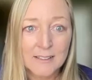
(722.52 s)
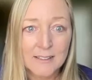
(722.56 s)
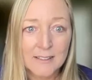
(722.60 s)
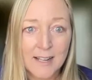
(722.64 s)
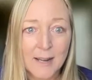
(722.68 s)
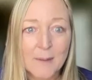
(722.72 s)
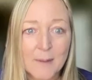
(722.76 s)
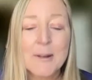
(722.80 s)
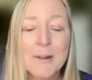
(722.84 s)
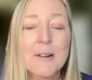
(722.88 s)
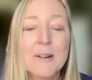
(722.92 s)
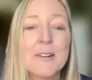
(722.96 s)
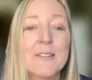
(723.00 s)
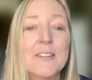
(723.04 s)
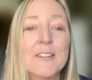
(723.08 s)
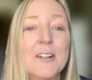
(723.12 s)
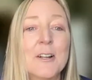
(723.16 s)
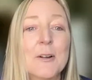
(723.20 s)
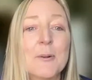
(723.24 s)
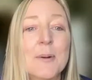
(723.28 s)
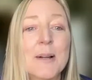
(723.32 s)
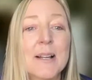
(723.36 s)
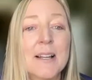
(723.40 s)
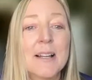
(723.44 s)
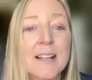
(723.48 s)
And we don't even
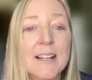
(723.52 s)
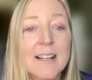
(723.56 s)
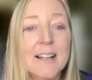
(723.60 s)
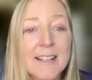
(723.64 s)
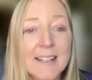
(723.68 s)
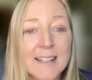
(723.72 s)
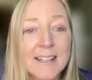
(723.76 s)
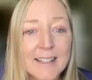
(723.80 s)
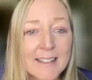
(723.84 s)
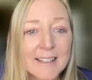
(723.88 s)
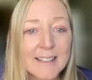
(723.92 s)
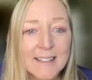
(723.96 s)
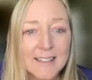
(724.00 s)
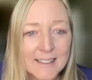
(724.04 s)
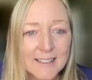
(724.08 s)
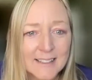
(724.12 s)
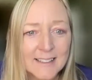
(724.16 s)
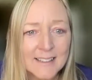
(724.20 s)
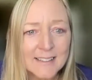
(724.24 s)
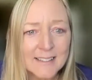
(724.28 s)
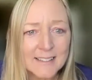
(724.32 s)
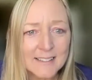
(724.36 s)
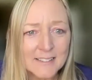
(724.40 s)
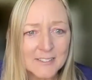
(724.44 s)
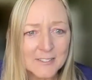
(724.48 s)
know what it
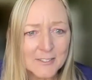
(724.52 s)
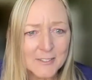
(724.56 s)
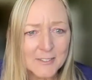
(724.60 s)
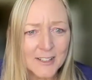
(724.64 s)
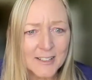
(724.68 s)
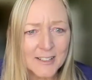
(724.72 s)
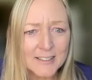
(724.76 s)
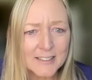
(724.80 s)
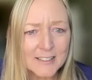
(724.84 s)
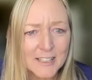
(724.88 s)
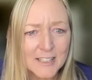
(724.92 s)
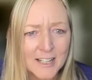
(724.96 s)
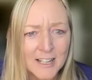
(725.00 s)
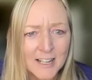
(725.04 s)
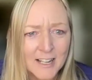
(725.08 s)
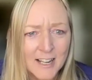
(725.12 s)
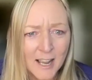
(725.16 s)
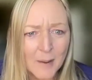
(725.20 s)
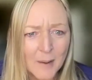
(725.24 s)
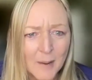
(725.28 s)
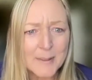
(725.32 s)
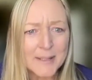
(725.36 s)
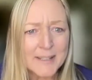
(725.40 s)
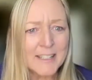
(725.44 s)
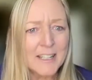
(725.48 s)
is, right?
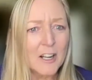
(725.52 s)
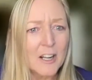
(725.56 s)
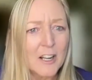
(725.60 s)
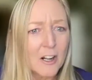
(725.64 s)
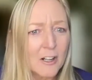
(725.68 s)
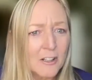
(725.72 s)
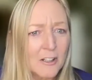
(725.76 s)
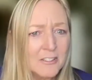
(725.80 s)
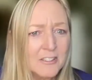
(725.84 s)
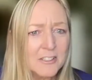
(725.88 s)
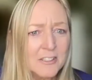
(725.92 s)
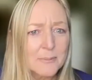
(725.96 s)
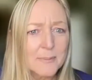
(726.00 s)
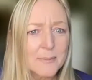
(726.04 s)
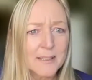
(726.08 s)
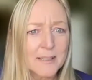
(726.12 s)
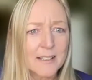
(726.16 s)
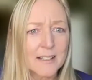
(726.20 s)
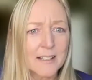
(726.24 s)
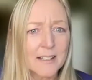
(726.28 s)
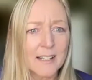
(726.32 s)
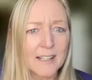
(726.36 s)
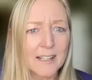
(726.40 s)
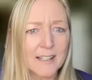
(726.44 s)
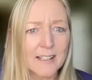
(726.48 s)
I mean, the ultimate
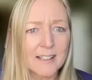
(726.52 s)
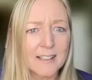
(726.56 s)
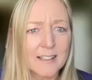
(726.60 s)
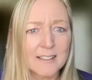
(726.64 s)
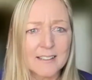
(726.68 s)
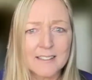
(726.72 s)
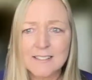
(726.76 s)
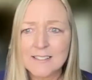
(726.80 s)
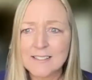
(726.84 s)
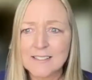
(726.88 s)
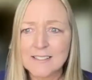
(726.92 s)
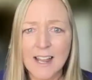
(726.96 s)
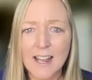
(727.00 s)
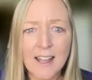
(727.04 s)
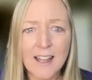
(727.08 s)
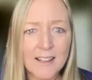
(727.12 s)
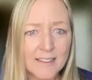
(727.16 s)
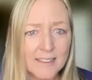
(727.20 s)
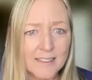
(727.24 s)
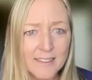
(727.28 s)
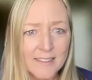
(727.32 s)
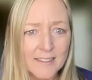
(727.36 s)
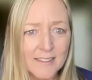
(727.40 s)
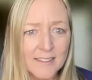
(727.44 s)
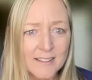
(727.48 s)
it is
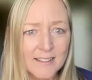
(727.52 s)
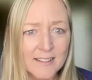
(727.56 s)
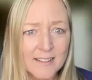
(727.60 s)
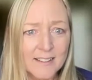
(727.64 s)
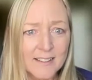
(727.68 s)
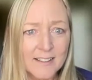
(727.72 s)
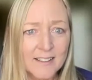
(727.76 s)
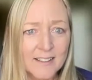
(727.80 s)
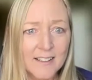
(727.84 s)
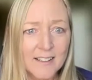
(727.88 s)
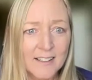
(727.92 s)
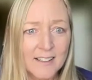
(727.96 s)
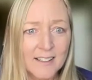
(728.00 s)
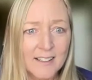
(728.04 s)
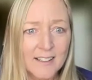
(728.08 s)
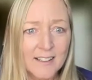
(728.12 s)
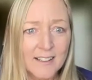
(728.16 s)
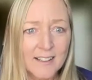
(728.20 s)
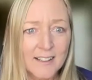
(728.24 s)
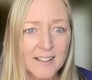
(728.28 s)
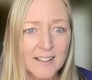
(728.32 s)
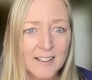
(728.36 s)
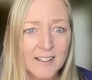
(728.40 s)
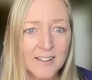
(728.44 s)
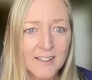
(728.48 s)
death,
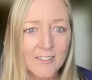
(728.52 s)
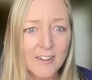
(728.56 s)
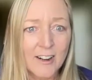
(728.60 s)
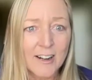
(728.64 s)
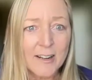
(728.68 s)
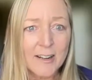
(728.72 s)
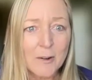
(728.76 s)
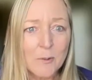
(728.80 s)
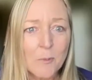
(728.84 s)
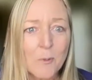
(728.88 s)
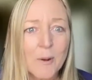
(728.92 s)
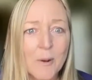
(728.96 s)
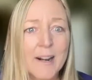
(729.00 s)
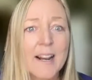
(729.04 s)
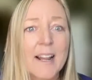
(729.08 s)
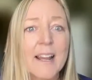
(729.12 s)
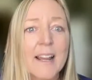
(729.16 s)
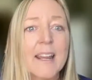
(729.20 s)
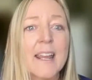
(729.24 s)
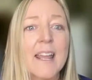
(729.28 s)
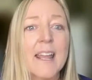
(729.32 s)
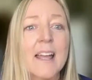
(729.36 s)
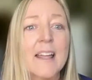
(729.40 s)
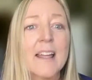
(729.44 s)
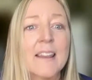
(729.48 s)
right? When I
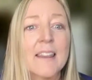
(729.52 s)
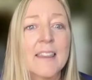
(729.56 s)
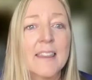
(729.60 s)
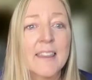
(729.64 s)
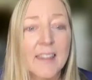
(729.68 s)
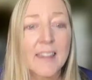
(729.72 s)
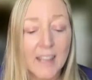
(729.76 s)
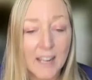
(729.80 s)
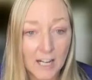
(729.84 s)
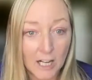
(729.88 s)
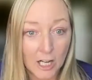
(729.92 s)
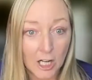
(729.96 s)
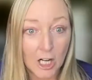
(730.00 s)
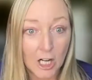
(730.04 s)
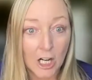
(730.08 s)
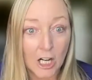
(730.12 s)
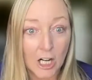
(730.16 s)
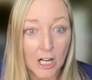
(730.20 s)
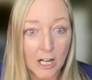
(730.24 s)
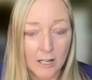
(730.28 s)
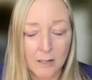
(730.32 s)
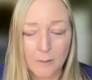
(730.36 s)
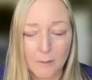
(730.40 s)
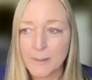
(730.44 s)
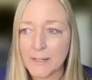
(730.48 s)
get
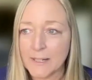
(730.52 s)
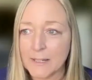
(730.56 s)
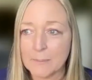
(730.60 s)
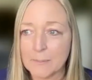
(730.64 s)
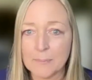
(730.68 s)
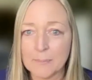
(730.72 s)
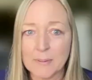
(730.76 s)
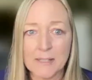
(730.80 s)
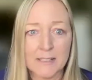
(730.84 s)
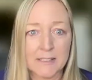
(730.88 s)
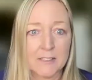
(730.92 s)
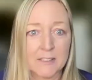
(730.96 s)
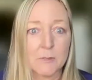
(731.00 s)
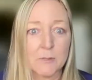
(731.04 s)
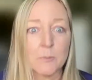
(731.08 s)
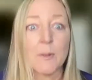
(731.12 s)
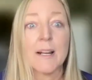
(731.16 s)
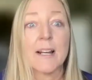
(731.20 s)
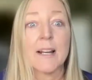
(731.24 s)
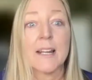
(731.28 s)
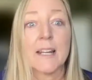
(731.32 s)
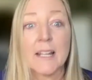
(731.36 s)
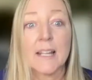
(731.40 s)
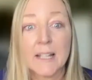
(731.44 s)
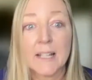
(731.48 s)
there, I'll be at peace. When
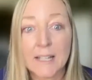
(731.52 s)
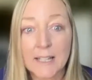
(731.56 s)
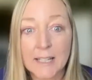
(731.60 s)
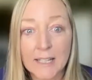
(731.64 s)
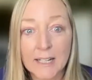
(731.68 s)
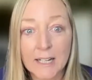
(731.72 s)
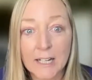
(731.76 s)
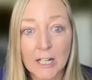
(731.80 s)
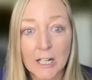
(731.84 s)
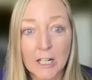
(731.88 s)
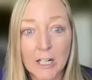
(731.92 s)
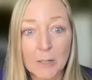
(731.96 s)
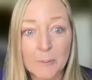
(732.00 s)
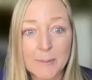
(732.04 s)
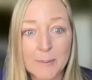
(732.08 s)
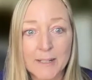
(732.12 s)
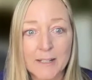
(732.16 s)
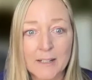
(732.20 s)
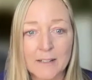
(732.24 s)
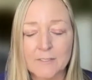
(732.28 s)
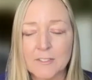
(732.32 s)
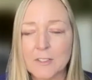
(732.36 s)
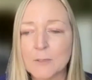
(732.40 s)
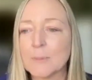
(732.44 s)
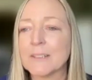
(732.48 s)
I get there, I'll be
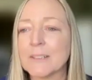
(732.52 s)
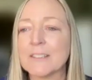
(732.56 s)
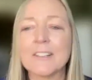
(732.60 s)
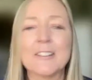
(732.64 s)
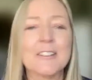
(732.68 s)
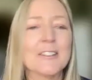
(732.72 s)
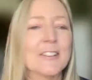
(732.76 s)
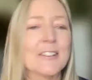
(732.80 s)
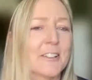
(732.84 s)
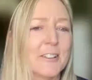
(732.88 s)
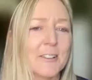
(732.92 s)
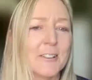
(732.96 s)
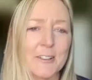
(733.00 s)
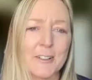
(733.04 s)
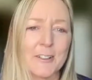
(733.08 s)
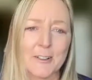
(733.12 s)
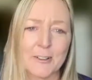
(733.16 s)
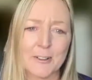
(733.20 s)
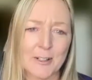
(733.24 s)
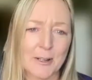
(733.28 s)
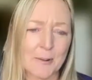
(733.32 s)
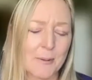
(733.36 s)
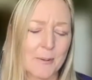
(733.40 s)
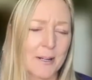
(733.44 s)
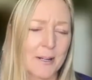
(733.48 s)
comfortable. No.
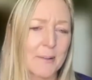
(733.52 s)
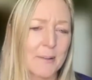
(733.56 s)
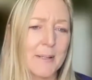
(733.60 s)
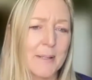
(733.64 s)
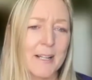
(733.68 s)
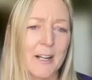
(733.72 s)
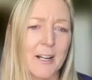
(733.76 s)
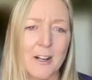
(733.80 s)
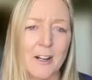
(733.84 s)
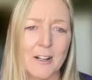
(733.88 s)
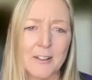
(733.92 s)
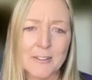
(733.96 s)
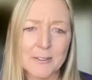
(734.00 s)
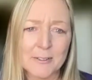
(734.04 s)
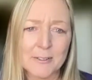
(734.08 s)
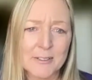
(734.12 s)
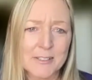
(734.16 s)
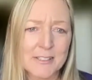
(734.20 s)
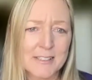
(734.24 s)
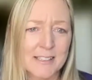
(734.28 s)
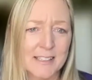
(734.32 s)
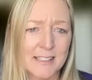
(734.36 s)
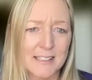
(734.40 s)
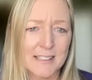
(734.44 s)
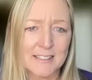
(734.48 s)
I want to be all those
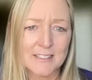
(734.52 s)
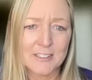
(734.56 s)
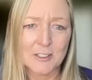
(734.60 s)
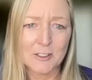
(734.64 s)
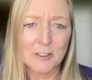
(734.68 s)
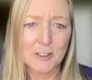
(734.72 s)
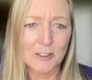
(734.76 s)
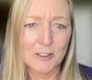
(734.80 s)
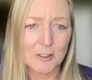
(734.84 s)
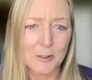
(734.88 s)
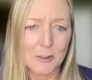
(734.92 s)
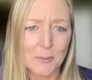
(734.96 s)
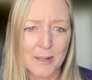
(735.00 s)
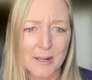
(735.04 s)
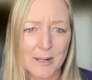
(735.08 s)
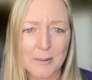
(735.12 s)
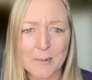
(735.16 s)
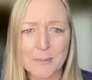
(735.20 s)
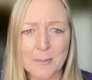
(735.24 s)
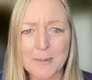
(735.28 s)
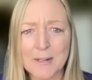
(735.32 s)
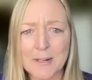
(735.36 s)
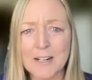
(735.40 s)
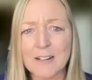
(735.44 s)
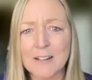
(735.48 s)
things along the way. I want
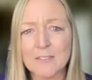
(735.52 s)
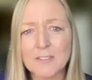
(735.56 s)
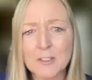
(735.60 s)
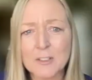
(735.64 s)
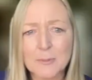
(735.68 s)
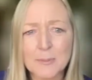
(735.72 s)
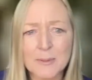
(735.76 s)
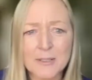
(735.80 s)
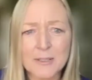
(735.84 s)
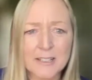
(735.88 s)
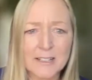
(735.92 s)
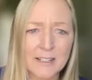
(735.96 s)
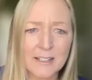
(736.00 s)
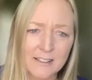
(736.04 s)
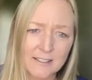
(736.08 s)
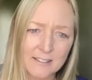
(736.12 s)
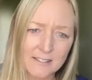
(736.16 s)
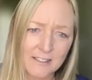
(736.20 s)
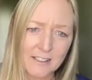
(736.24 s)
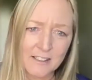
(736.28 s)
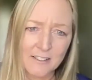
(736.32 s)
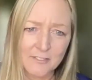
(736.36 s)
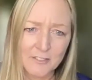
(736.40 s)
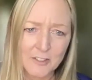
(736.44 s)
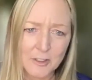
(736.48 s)
to be comfortable and
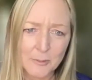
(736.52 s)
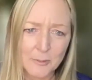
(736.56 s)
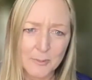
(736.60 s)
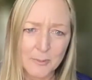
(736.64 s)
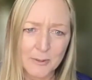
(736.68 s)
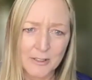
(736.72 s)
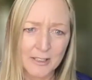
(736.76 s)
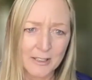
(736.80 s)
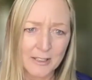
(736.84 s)
uncomfortable.